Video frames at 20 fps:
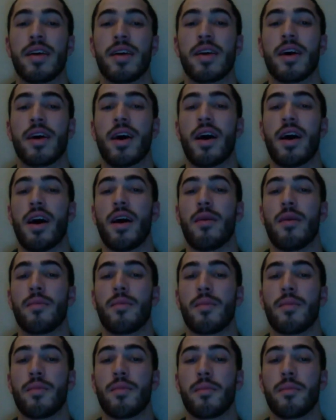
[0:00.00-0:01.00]

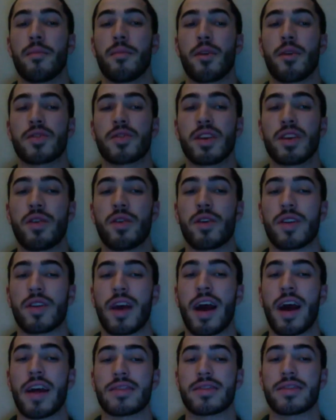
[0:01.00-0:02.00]
Marcin
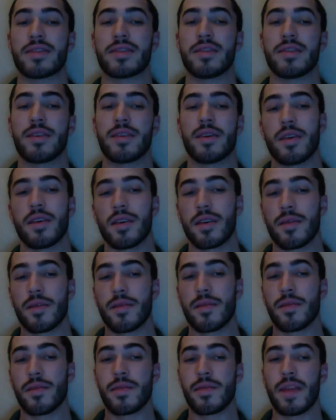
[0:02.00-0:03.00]
Gortat's
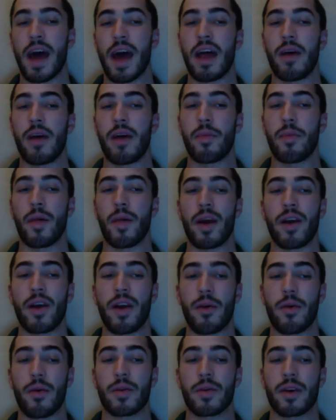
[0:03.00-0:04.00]
not a player
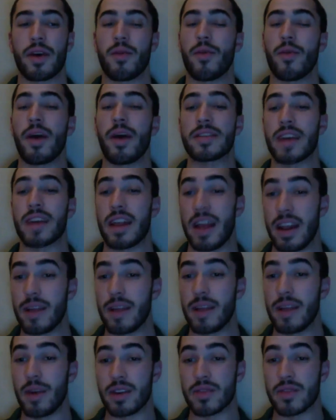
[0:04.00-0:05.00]
that will get Whiteside into
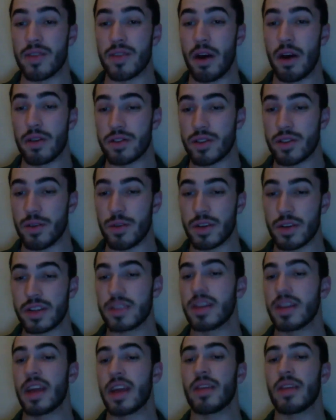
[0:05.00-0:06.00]
much foul trouble because he's
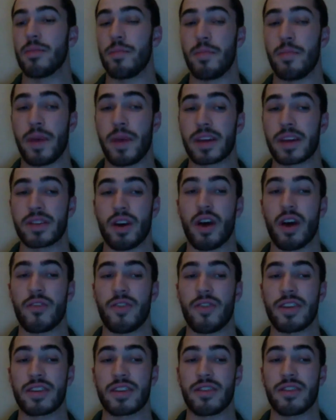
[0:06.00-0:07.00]
not the biggest
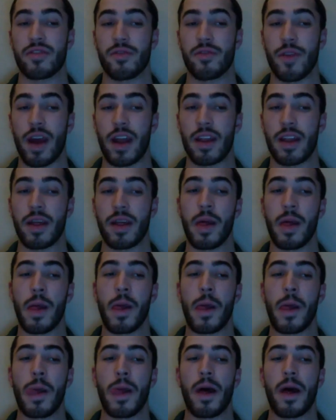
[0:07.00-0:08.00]
offensive threat.
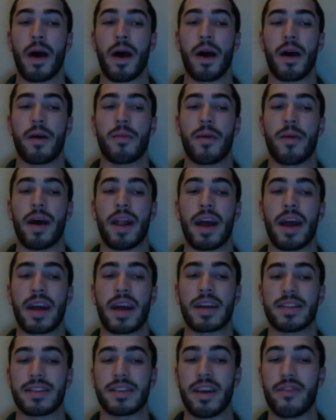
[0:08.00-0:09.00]
And I
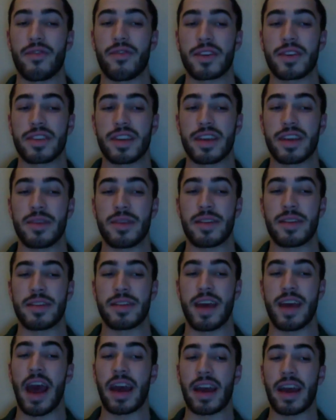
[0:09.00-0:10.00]
can definitely see them
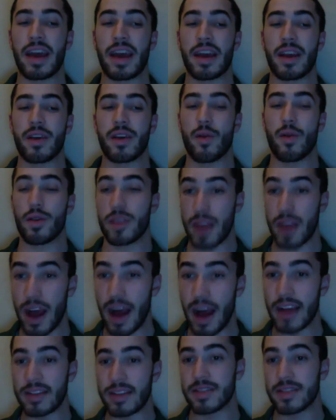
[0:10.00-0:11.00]
attacking
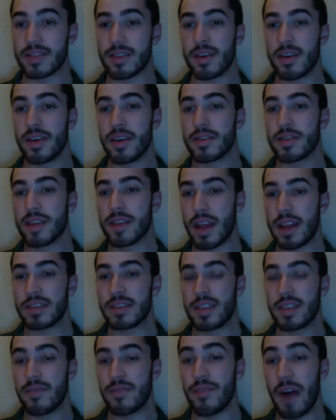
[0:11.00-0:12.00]
Gortat's
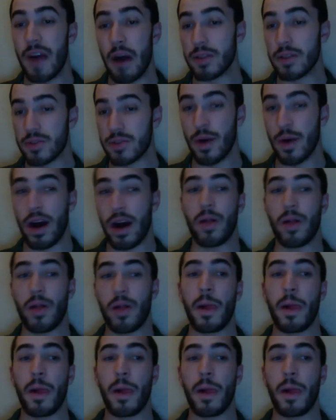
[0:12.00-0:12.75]
tendency to foul as well.